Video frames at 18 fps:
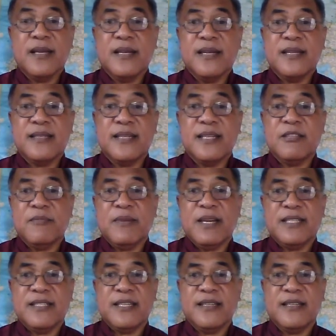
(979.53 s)
Just
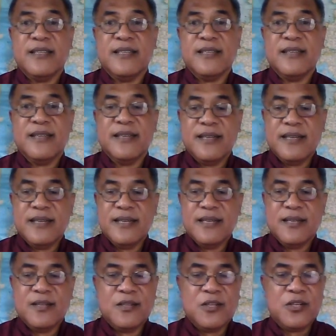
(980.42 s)
imagine.
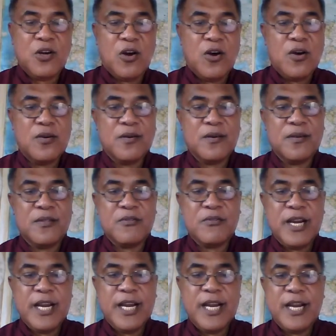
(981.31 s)
John
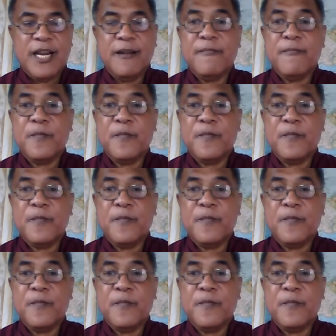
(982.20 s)
3,